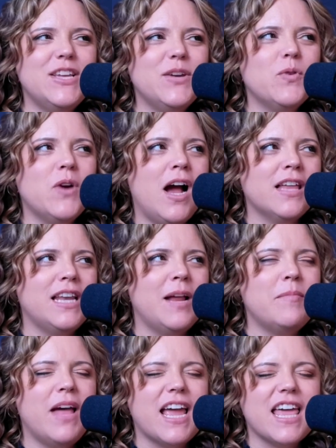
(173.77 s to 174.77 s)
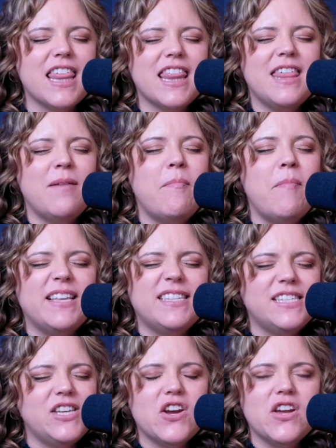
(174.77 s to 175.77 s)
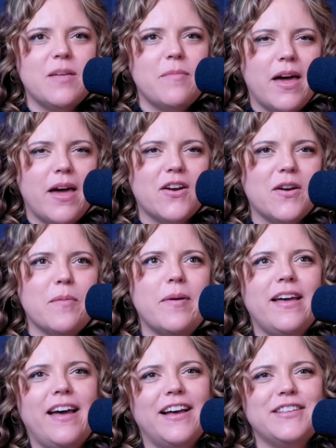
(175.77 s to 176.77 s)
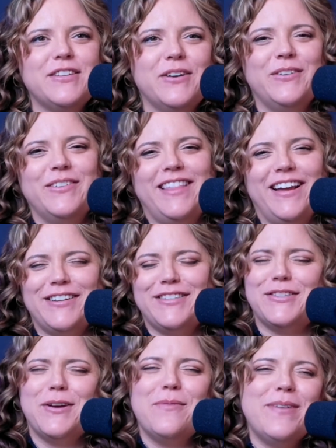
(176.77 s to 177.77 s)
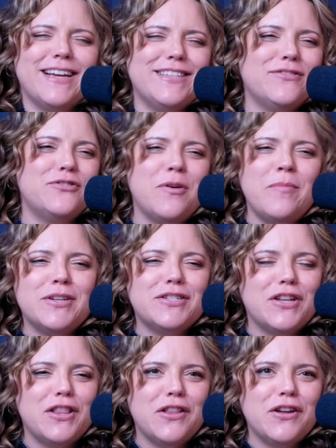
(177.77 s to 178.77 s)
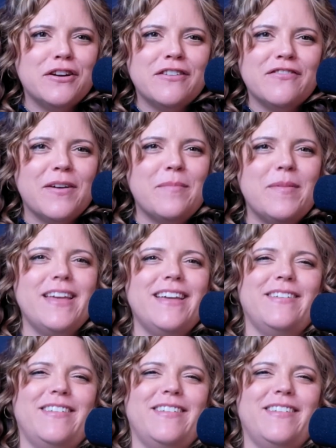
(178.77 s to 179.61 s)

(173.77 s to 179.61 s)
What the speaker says: it wrong that I'm like, the messier, the better, but also there's so much to learn from it.